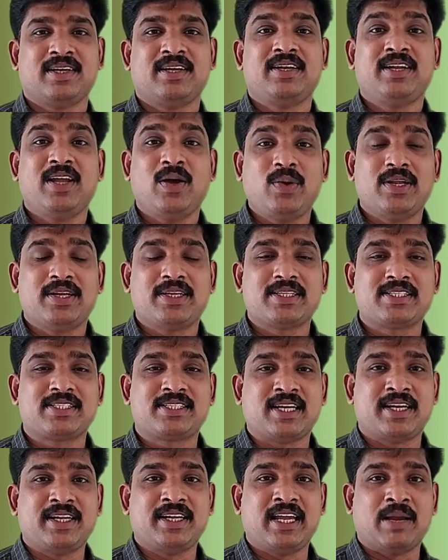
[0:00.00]
Now let us
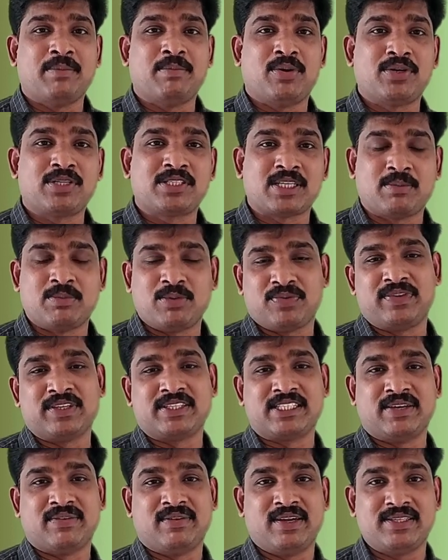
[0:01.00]
study about some of the
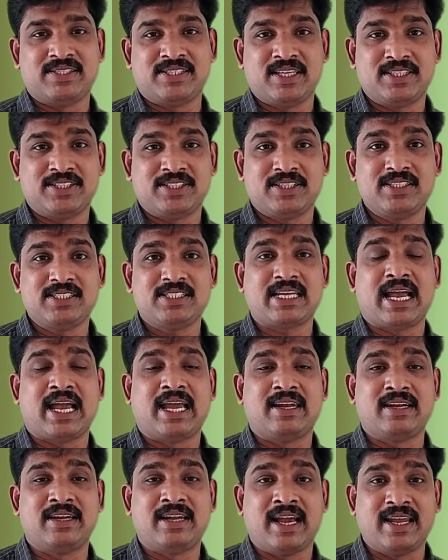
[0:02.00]
civilizations
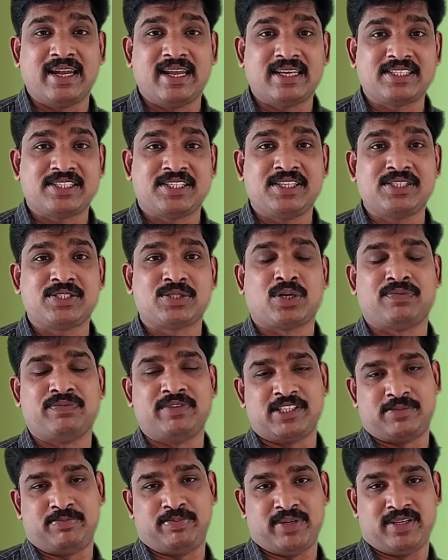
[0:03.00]
and dynasties of
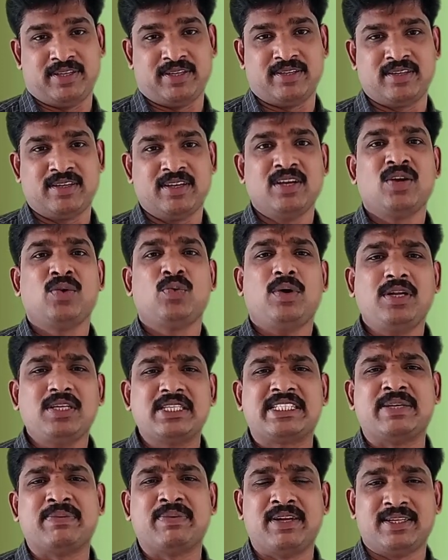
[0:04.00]
this period. What is
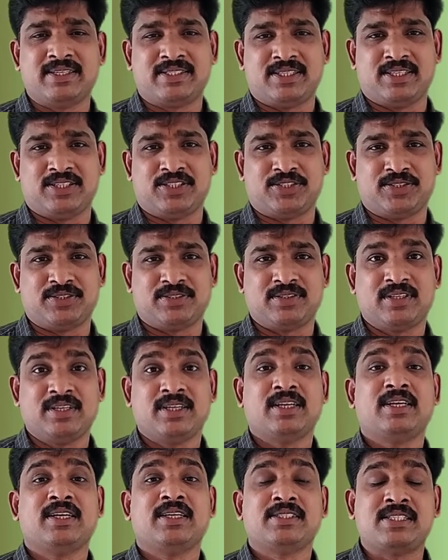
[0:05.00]
civilization?
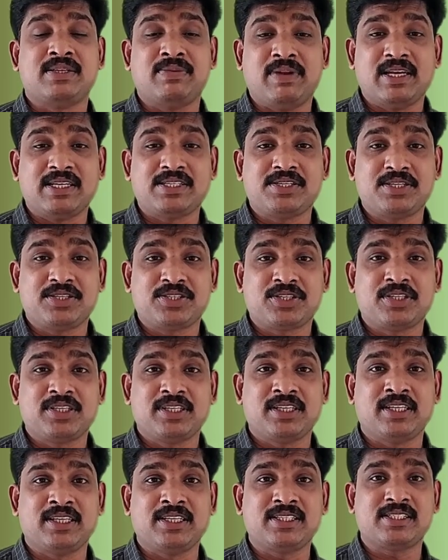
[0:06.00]
Civilization
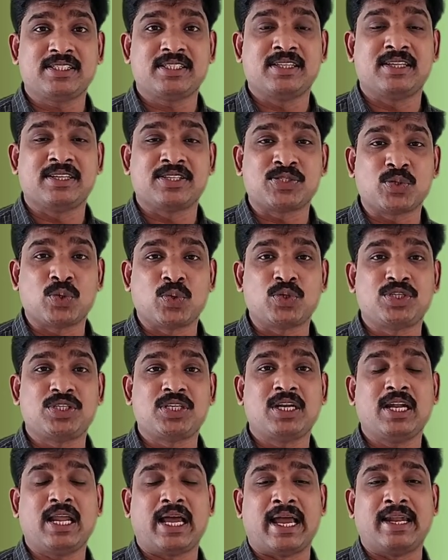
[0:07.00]
is the
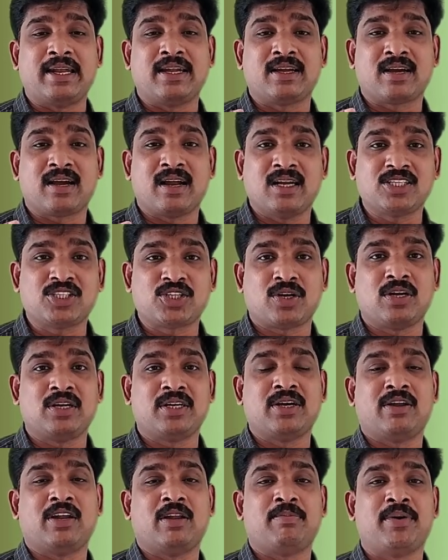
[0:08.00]
social and cultural
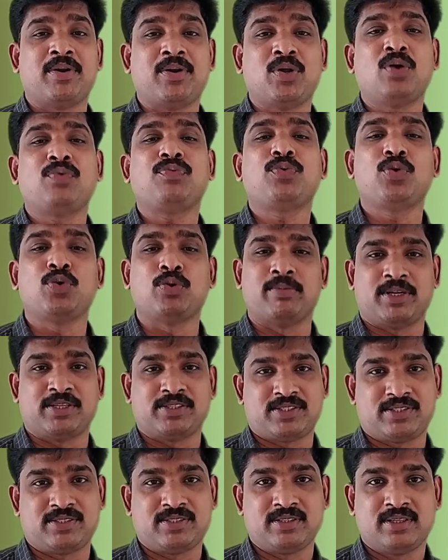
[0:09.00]
development of
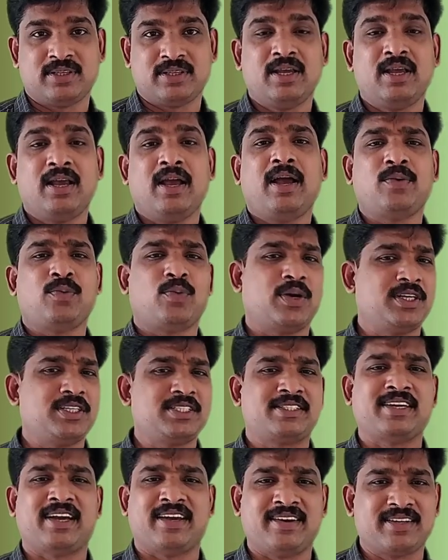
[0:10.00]
humans. And what is
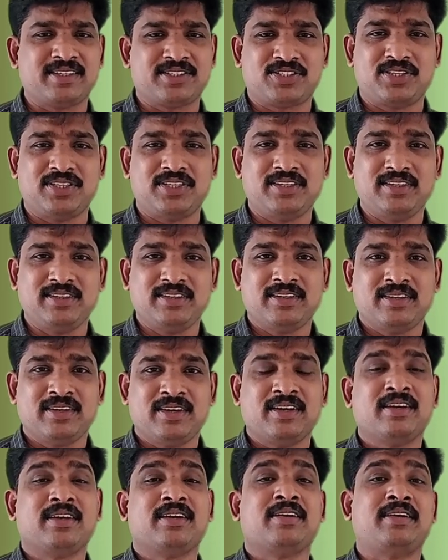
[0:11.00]
dynasty?
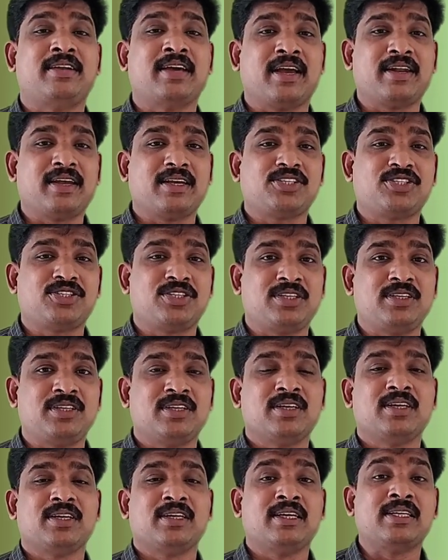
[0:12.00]

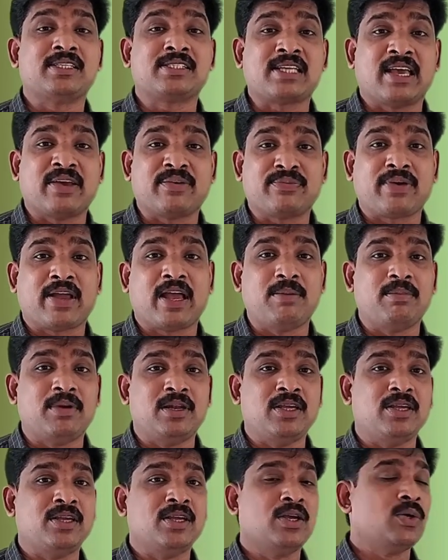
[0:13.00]
Dynasty is a
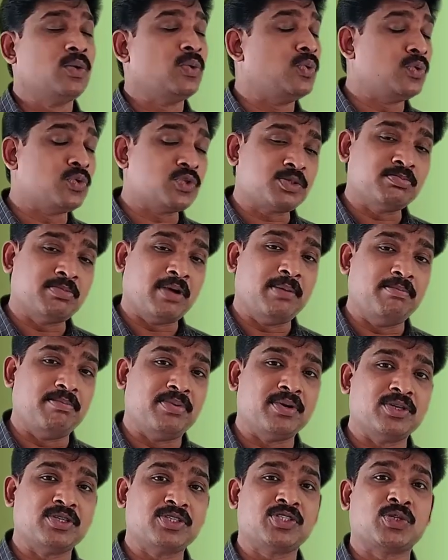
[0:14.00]
family whose
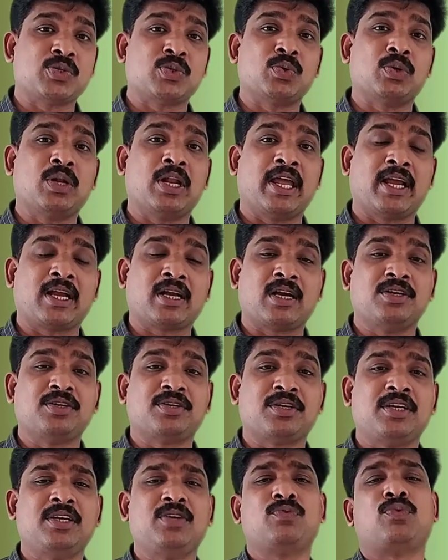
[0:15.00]
members rule a
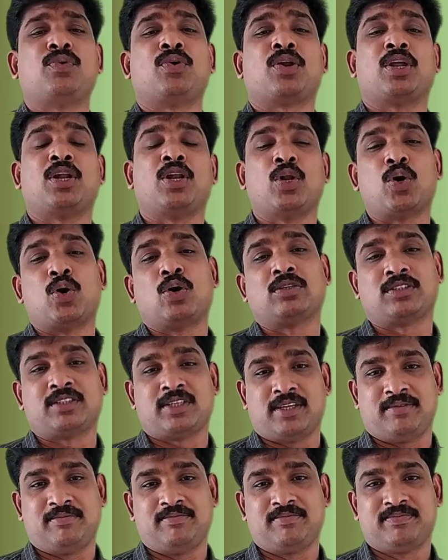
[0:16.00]
country for a long
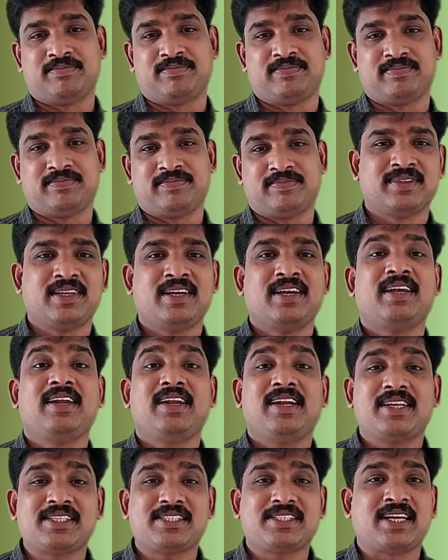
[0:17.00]
time.
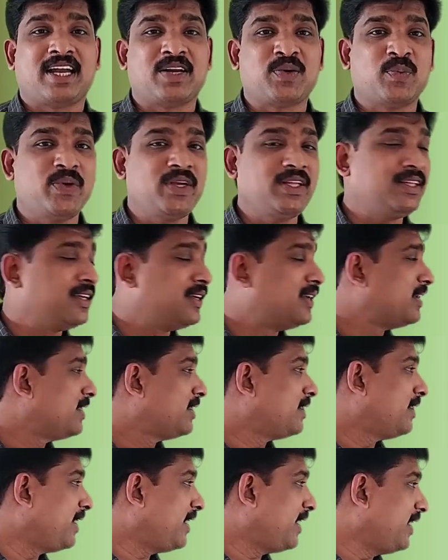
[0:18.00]
Let us start with
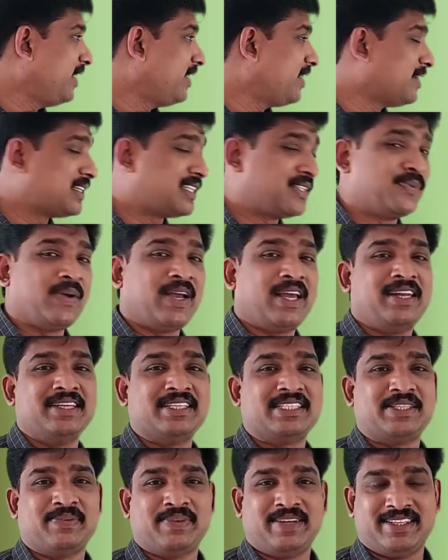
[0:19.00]
the Indus Valley
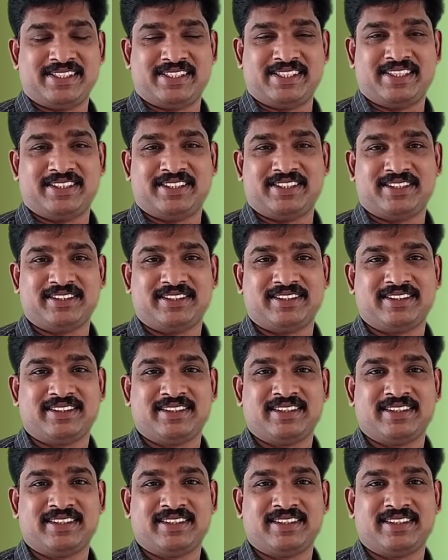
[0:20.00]
Civilization.